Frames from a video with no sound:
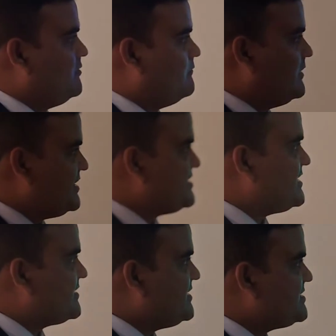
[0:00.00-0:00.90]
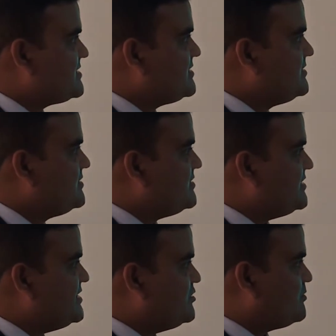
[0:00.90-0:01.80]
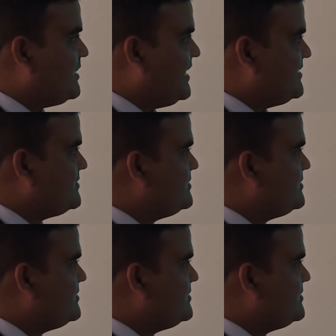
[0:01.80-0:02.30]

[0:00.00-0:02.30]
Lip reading: very techniques in your mind